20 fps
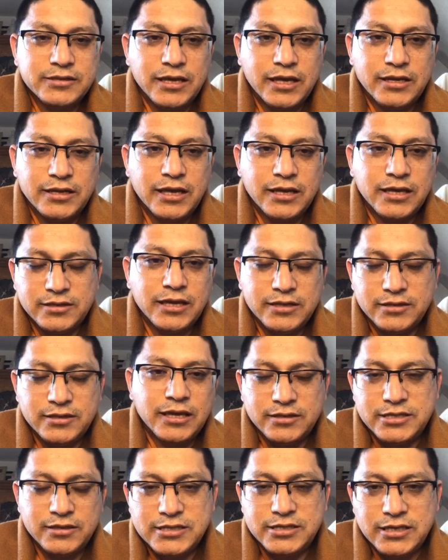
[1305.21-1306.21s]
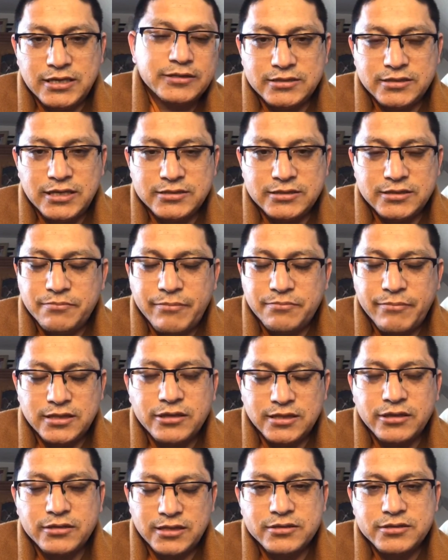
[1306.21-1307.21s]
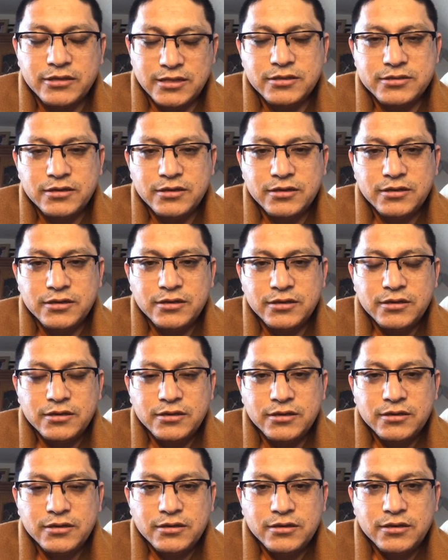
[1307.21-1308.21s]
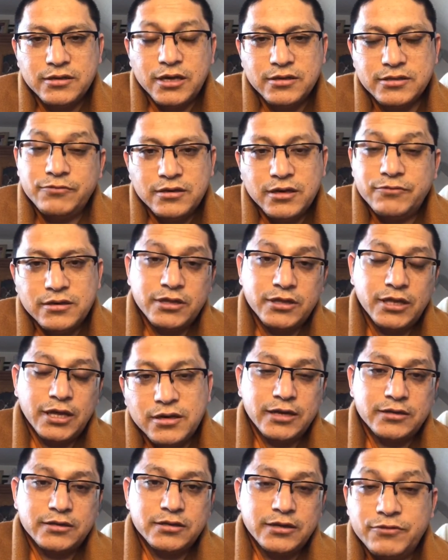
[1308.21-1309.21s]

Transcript: and in the teachings and the methods. And with that,